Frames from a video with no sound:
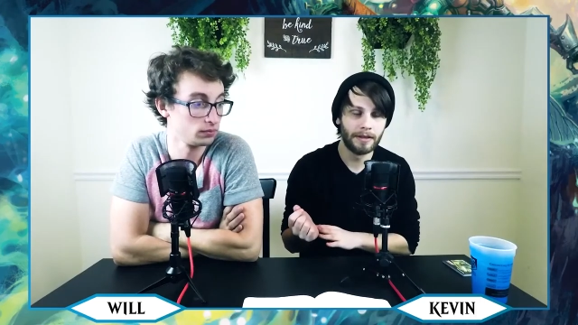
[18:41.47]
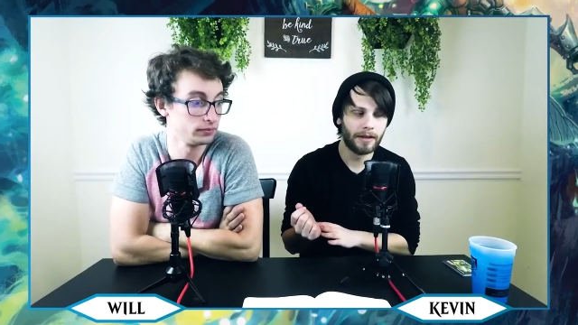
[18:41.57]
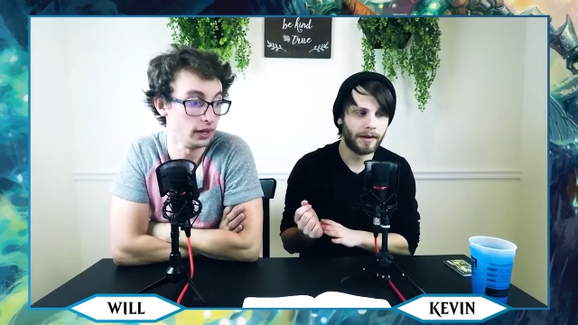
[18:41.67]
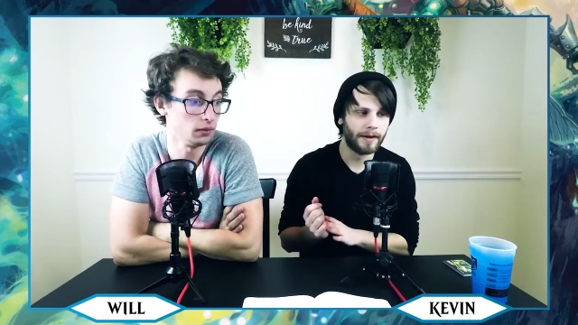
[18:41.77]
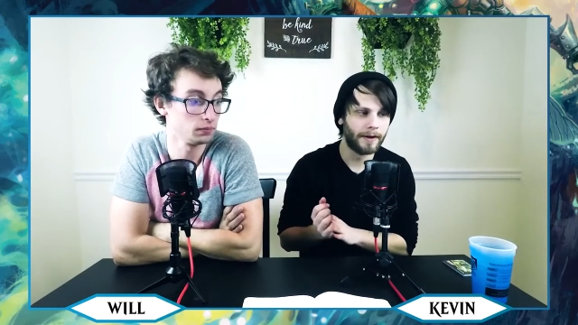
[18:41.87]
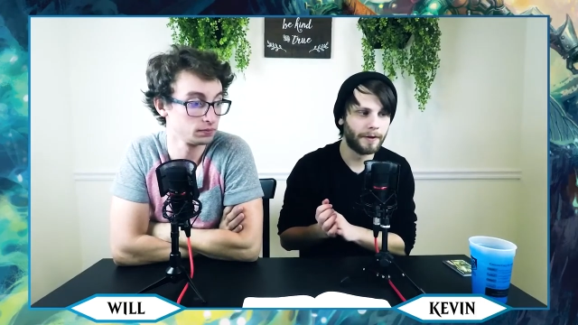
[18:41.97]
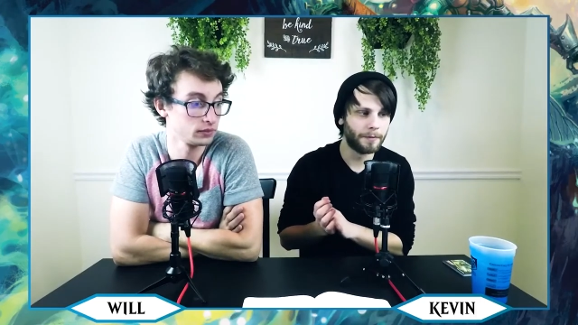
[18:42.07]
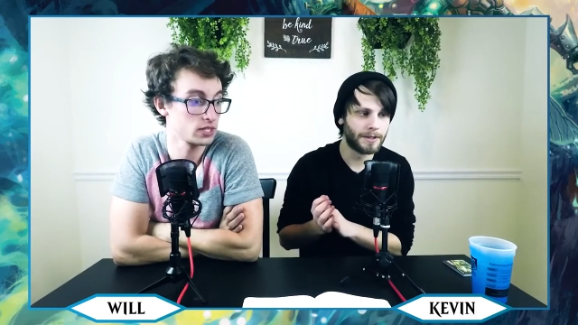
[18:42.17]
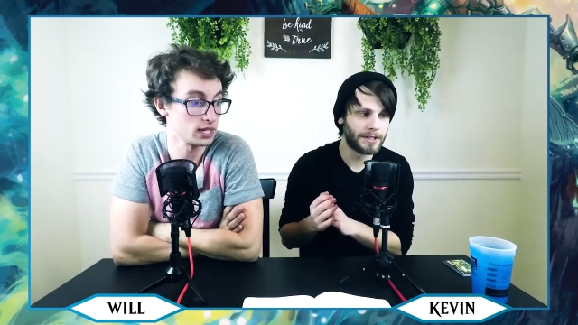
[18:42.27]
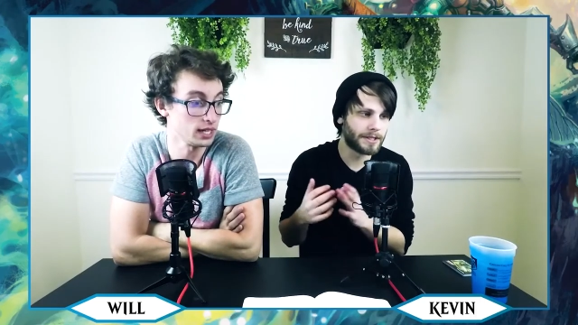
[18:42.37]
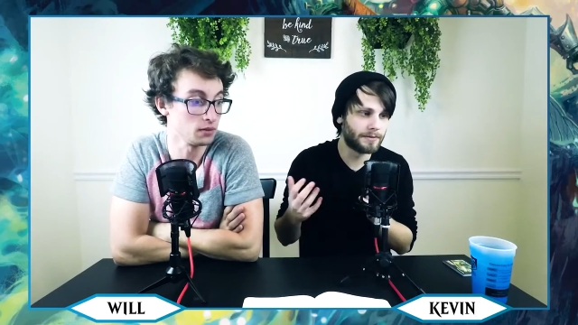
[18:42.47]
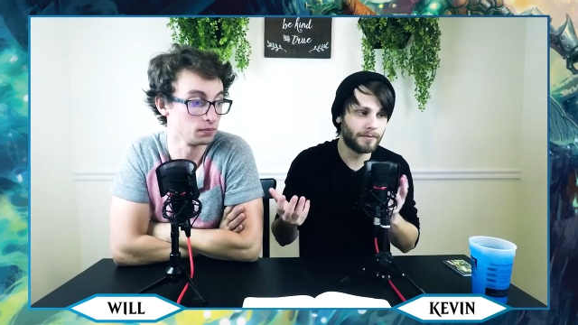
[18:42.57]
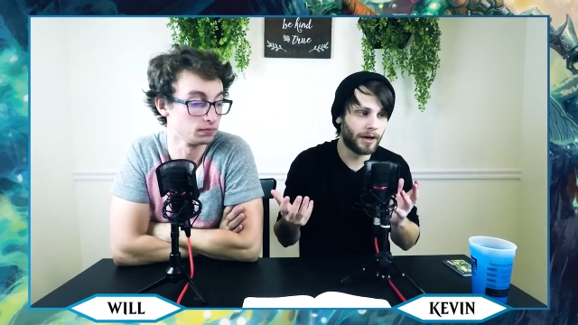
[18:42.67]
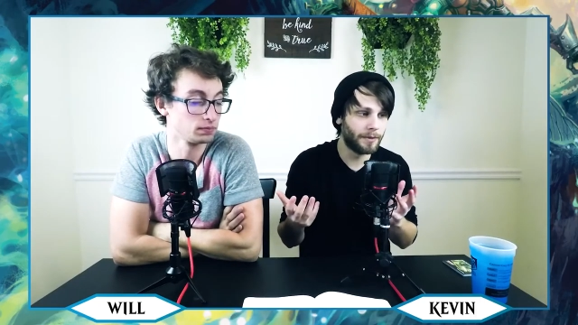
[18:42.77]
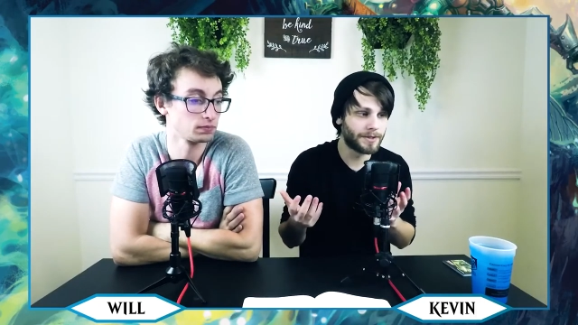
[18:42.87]
Speaker 1: which is
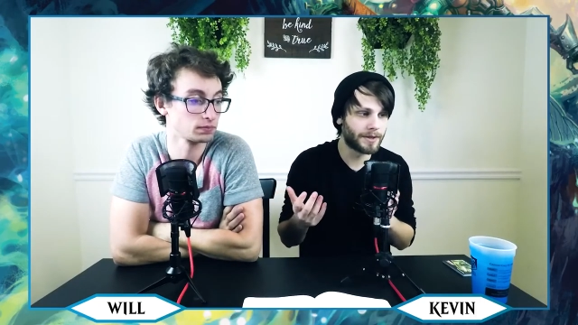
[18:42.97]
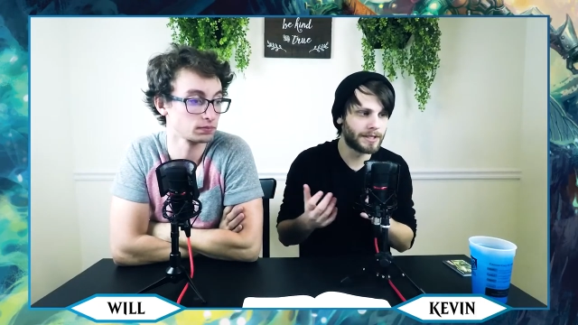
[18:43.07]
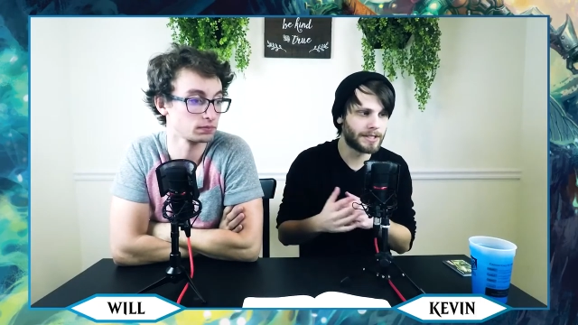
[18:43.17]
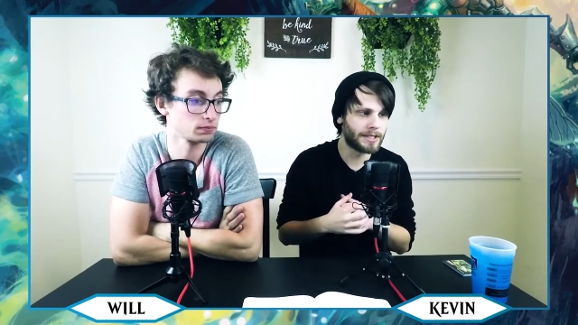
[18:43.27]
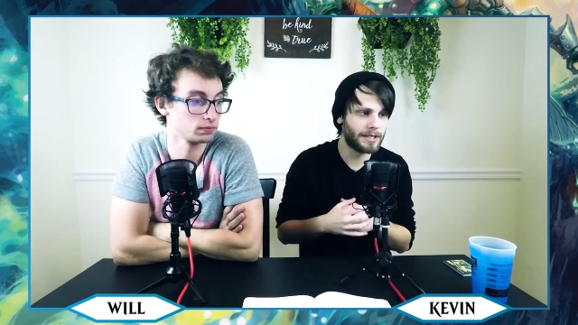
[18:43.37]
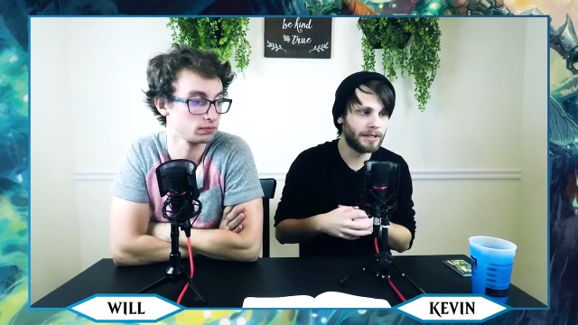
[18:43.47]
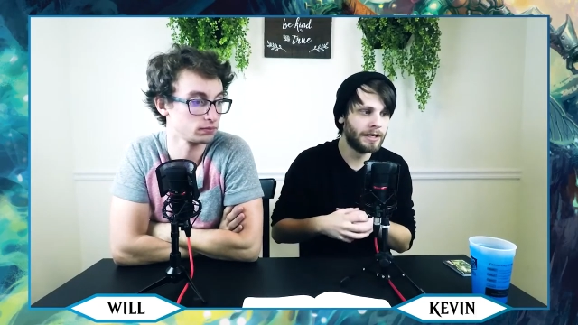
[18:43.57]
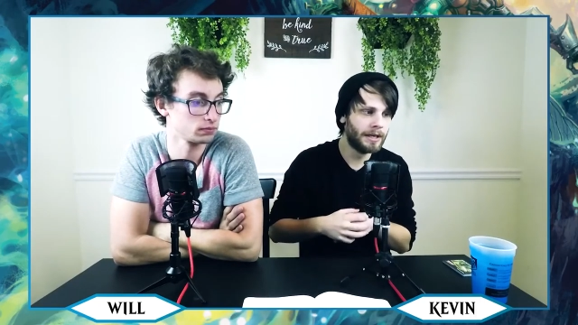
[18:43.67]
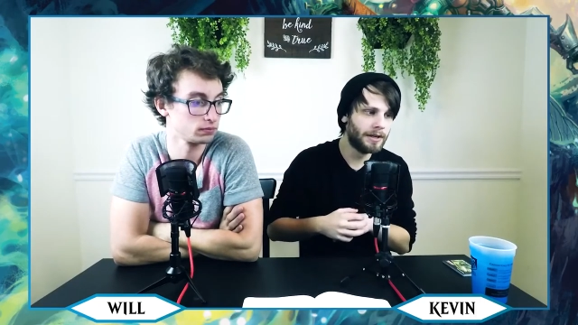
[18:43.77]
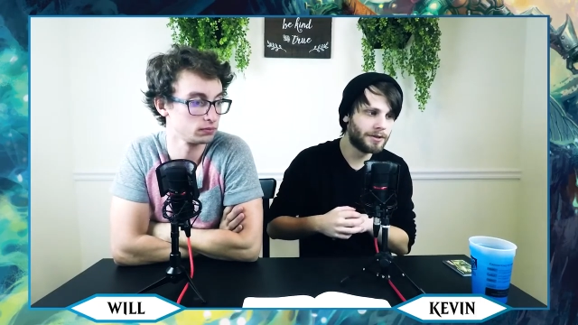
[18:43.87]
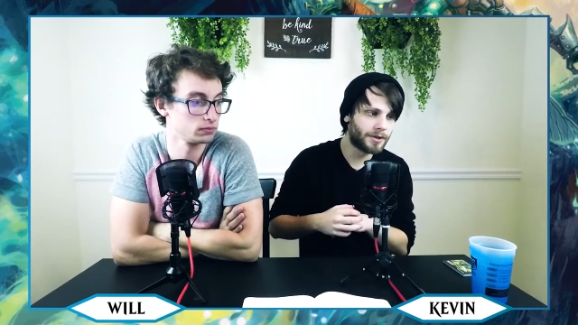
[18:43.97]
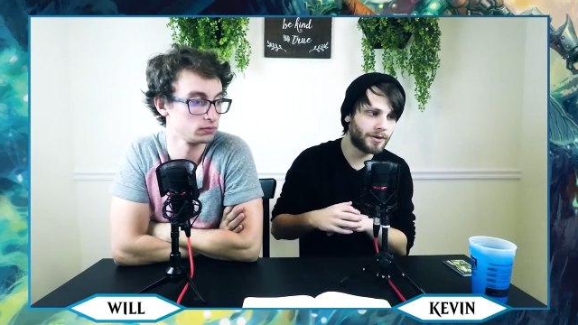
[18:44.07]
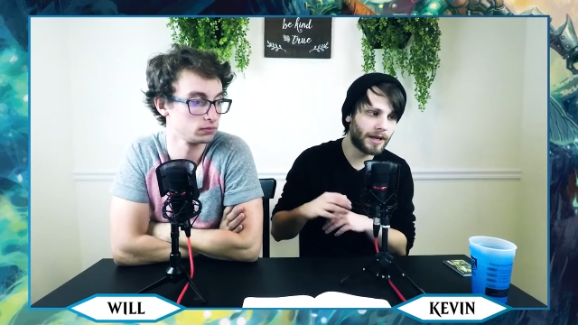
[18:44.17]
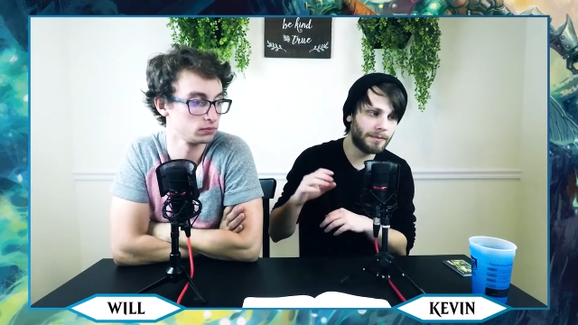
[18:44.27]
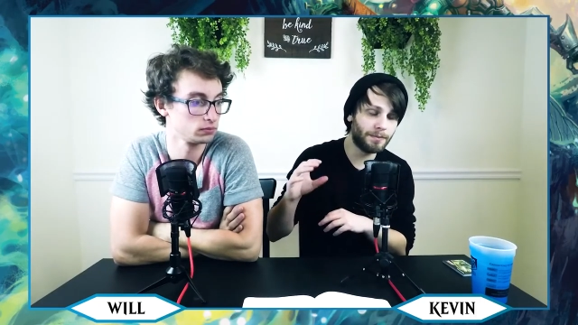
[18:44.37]
always great to see. True
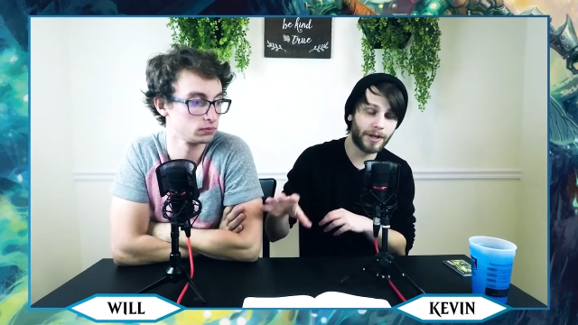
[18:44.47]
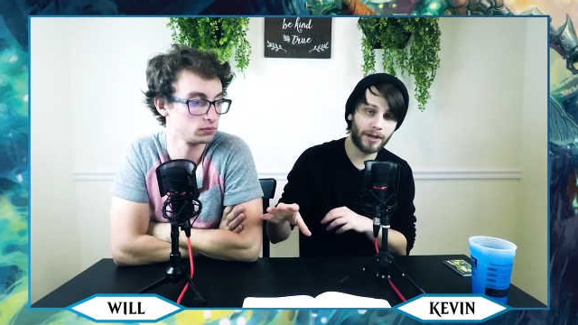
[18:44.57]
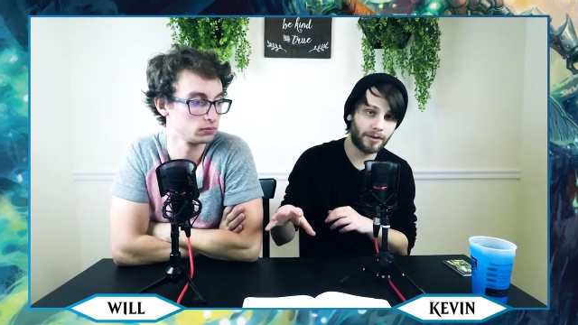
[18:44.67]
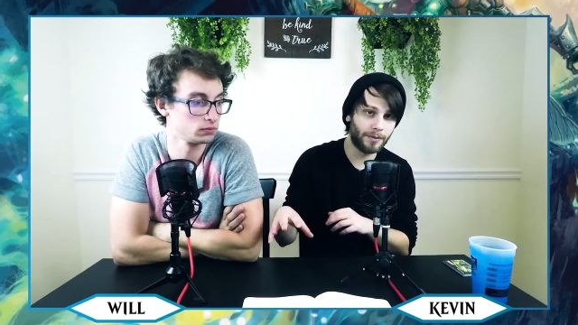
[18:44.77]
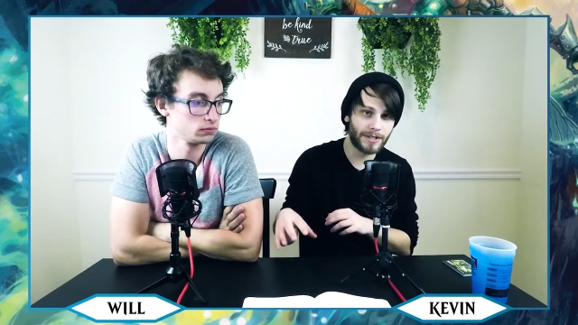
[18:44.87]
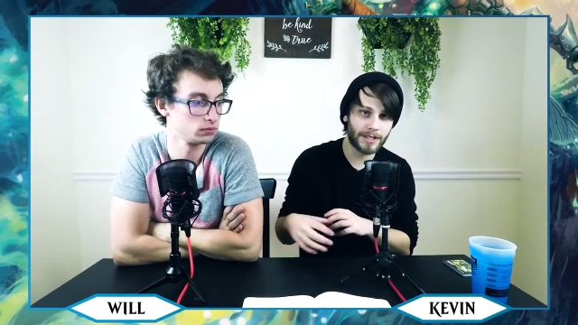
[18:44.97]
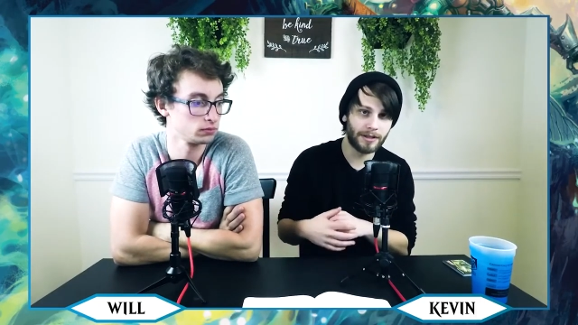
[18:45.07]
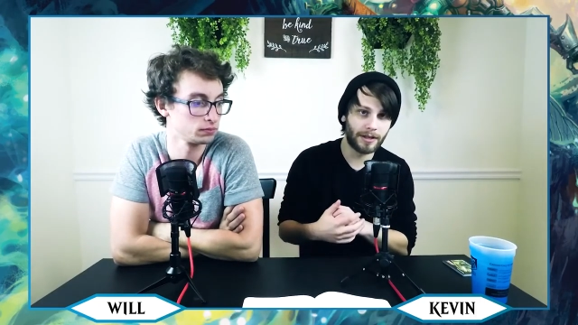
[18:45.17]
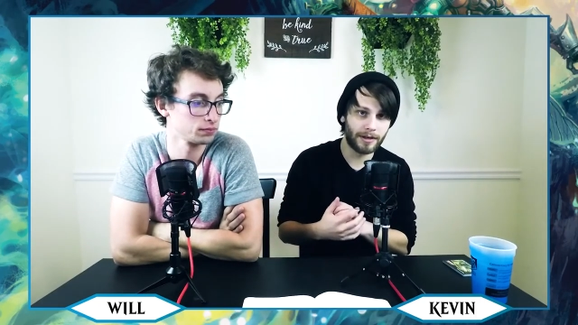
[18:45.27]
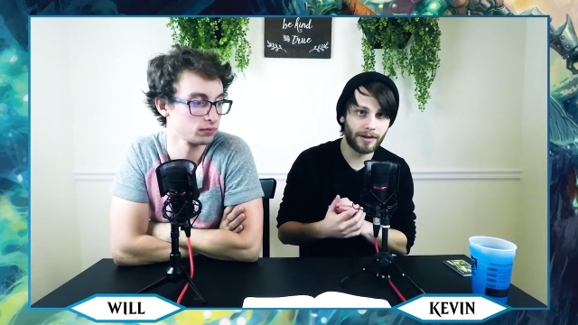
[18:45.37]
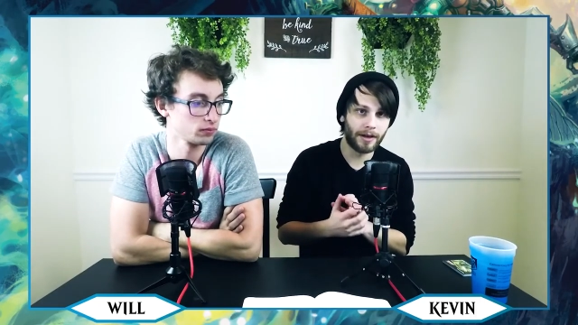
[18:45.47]
Name Bug was in there